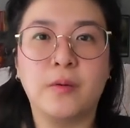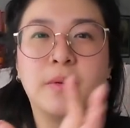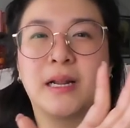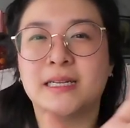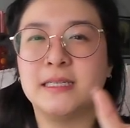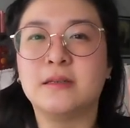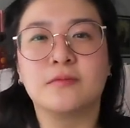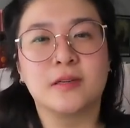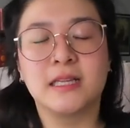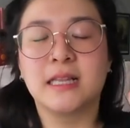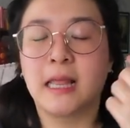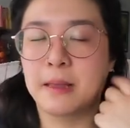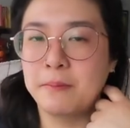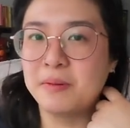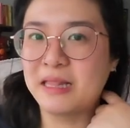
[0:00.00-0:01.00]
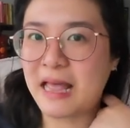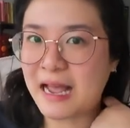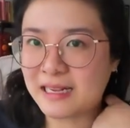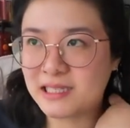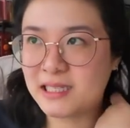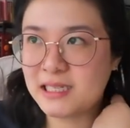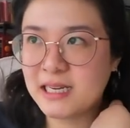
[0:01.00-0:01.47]
but I didn't really like
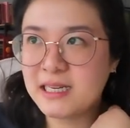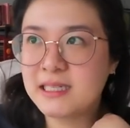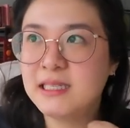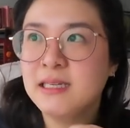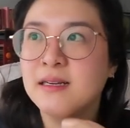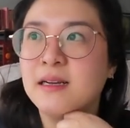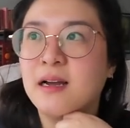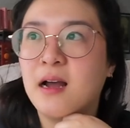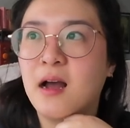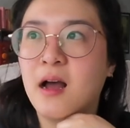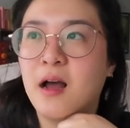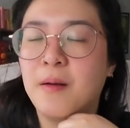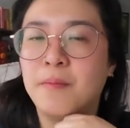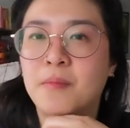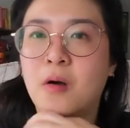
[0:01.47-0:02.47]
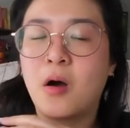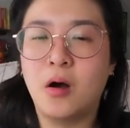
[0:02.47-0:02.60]
blast it um,